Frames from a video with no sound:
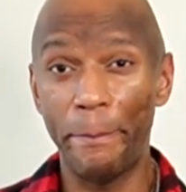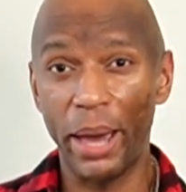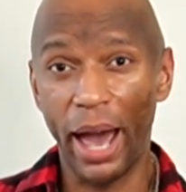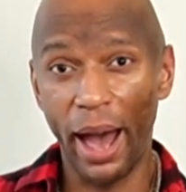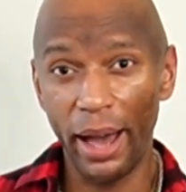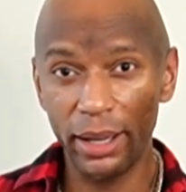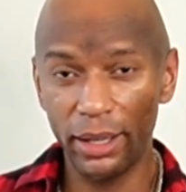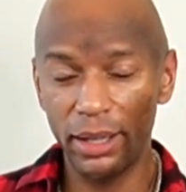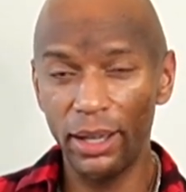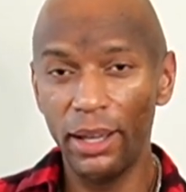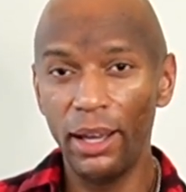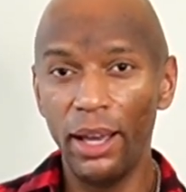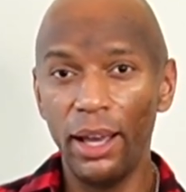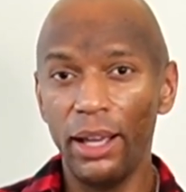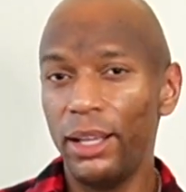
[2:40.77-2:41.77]
back
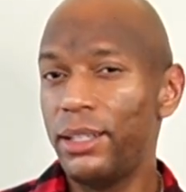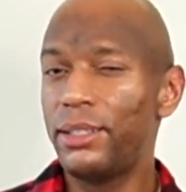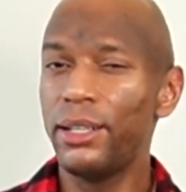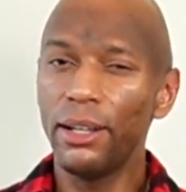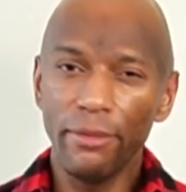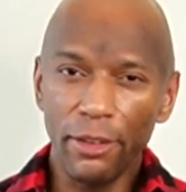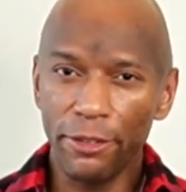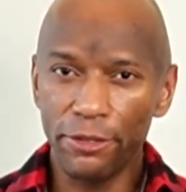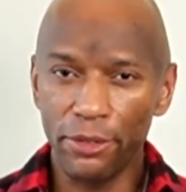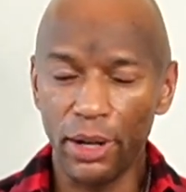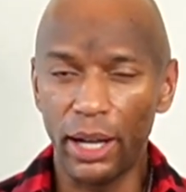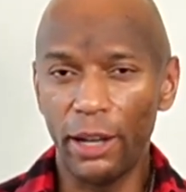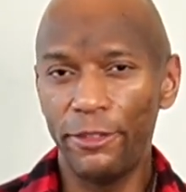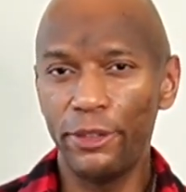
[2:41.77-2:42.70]
instead of the front.